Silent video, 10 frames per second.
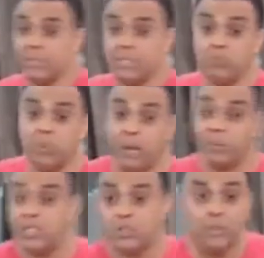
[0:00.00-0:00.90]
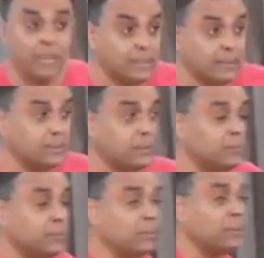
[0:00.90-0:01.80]
written a book. I was a student.
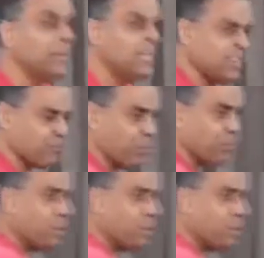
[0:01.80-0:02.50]
He said, from